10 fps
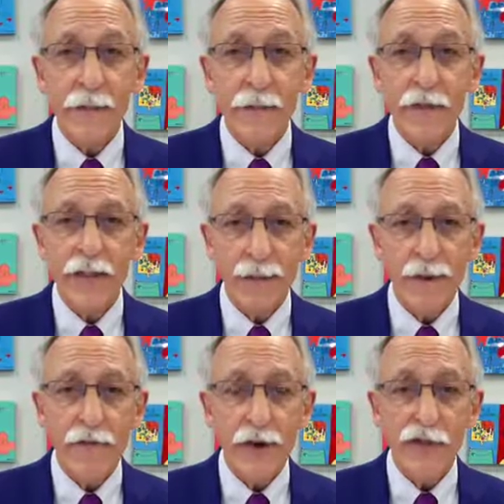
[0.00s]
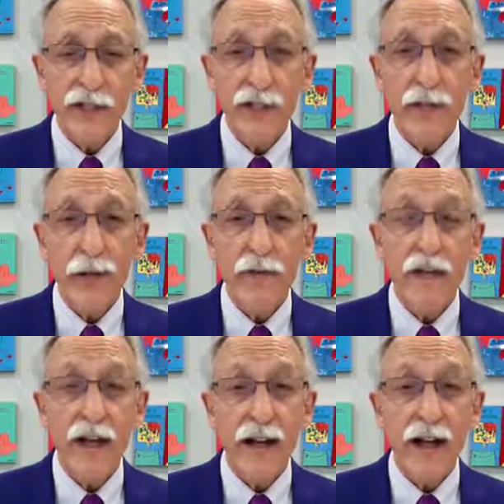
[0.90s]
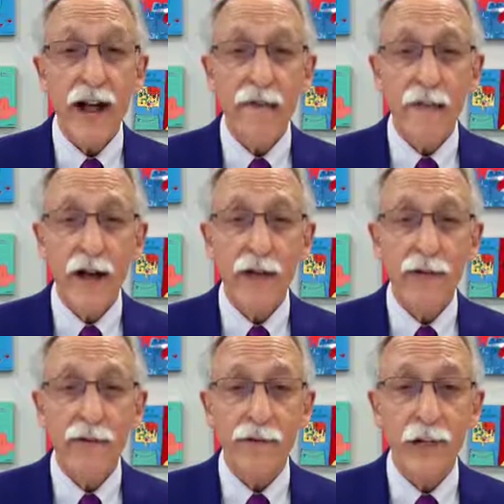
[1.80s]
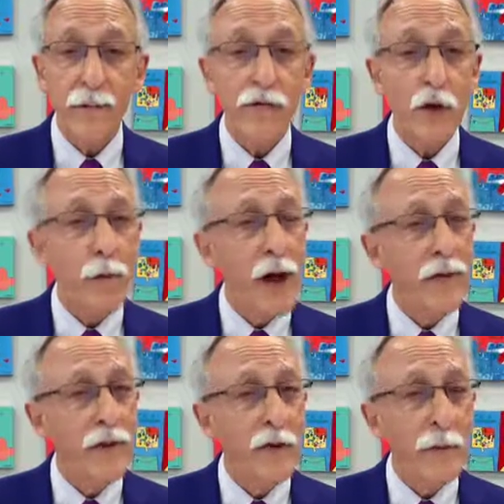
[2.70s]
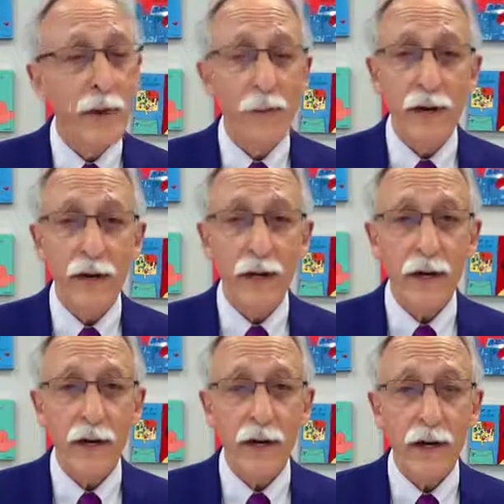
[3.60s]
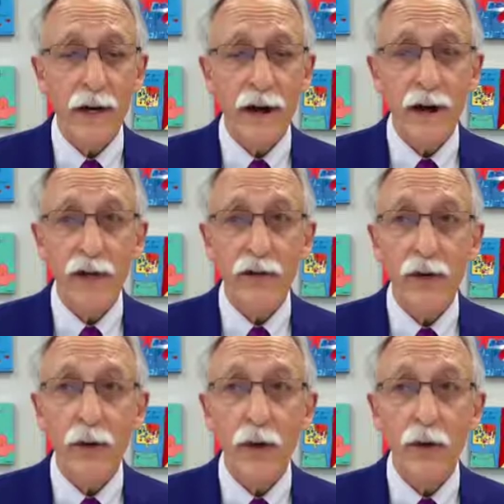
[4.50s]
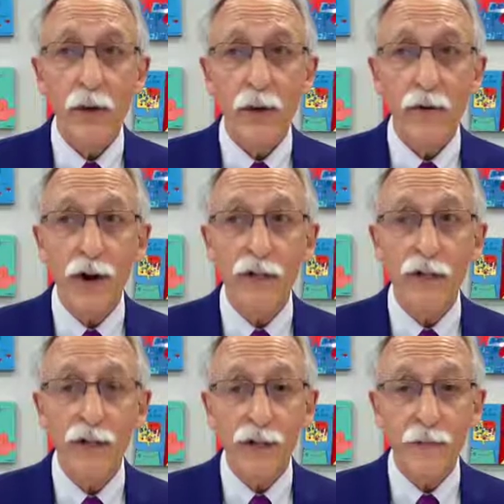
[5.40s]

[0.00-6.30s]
Some of you have seen the movie The Godfather. Some of you might have even remembered a character called Luca Brasi.